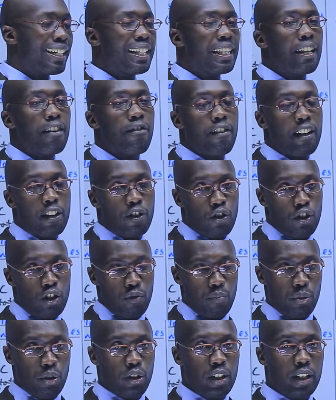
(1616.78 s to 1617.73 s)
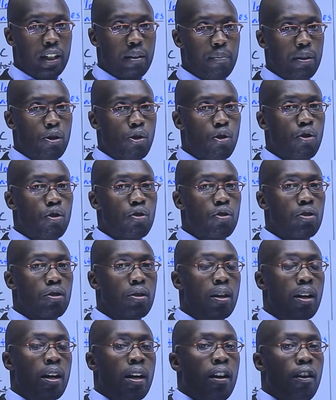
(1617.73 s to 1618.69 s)
it the factory building because
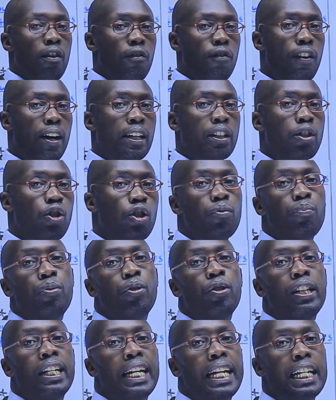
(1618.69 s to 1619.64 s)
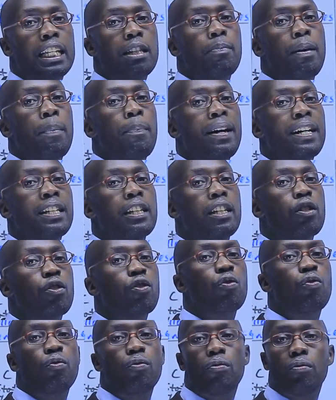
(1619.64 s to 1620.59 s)
factory building, its purpose is
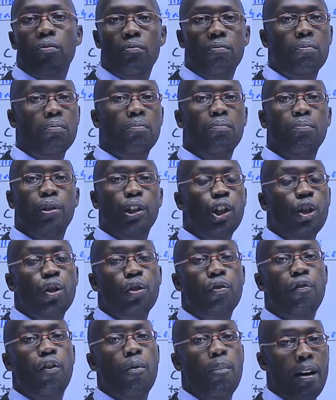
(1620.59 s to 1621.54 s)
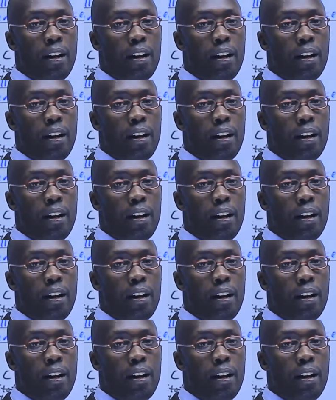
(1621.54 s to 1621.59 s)
to be used for